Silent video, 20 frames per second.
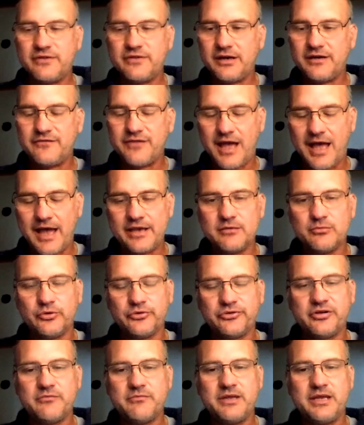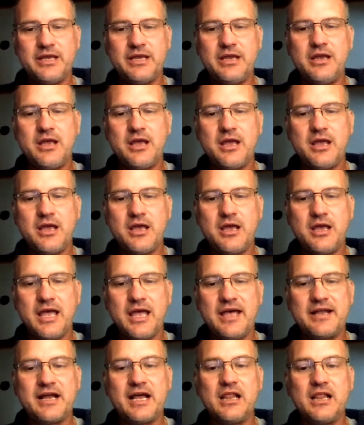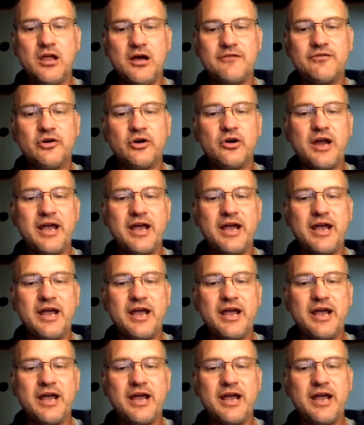valuable to me and I love her,